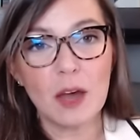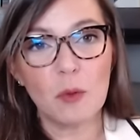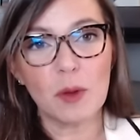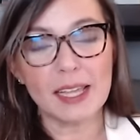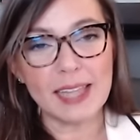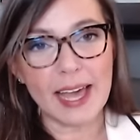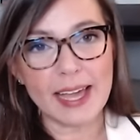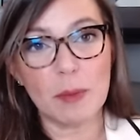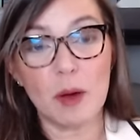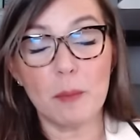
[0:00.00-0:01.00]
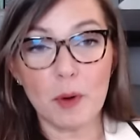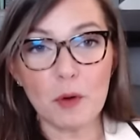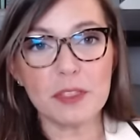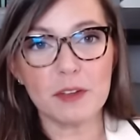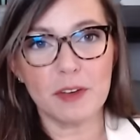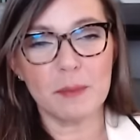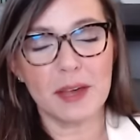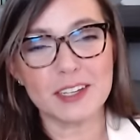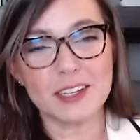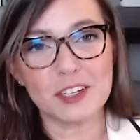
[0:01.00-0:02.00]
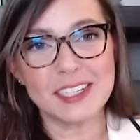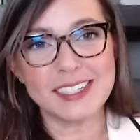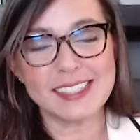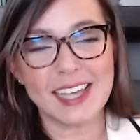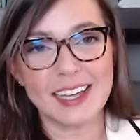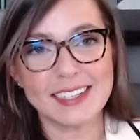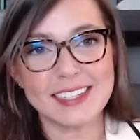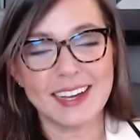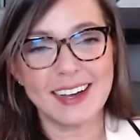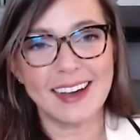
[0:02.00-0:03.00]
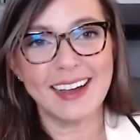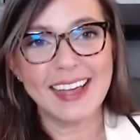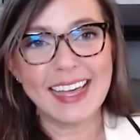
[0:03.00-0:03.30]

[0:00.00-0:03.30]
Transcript: What I like about both of them actually is that uh,